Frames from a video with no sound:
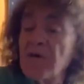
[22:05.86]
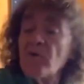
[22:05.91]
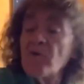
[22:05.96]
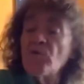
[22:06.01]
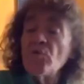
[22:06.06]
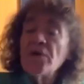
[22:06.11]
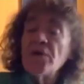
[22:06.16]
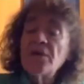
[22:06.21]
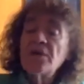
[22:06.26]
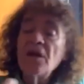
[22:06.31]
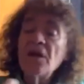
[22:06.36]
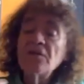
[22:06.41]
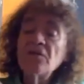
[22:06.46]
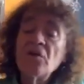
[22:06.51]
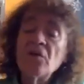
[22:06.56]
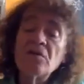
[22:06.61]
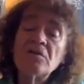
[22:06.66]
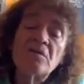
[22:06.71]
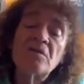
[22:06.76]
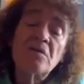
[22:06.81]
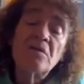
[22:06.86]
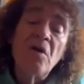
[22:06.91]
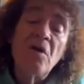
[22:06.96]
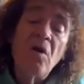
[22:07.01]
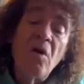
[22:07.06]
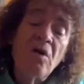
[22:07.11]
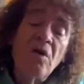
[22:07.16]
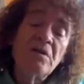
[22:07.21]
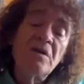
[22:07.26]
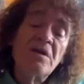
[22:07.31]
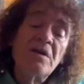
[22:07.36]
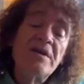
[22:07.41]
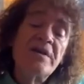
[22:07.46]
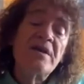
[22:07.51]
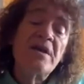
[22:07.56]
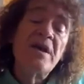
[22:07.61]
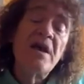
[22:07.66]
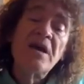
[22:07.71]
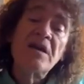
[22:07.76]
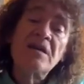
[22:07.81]
we cannot
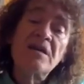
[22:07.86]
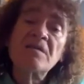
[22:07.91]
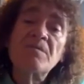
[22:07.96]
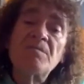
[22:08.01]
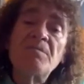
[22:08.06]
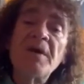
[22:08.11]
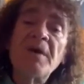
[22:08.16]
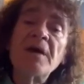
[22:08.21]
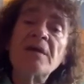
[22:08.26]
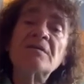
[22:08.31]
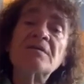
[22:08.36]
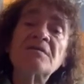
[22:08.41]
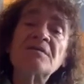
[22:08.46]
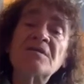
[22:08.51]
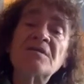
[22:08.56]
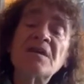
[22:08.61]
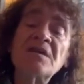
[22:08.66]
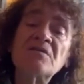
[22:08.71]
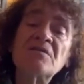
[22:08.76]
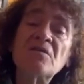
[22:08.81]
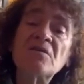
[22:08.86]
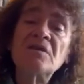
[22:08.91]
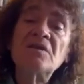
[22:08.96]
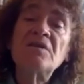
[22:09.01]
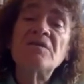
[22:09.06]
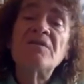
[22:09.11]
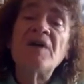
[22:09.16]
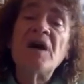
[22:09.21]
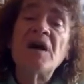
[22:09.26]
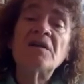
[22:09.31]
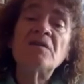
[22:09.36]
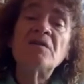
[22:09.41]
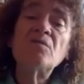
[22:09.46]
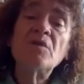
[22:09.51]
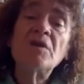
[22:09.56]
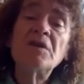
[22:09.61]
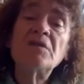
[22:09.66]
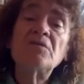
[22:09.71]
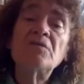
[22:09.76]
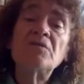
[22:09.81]
only expect that the divine
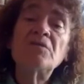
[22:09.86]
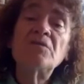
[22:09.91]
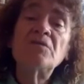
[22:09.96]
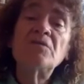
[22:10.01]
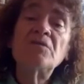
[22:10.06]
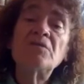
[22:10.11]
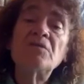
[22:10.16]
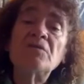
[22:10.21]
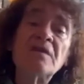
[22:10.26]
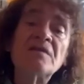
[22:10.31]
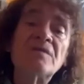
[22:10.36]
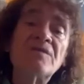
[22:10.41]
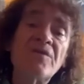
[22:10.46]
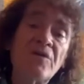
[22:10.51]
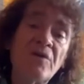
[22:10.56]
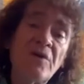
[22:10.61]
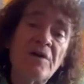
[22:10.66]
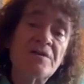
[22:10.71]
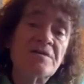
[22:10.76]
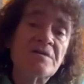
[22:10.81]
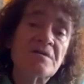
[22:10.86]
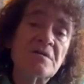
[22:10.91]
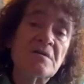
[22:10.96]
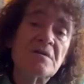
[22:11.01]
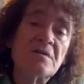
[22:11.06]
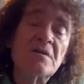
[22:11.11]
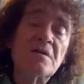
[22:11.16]
will do things for us.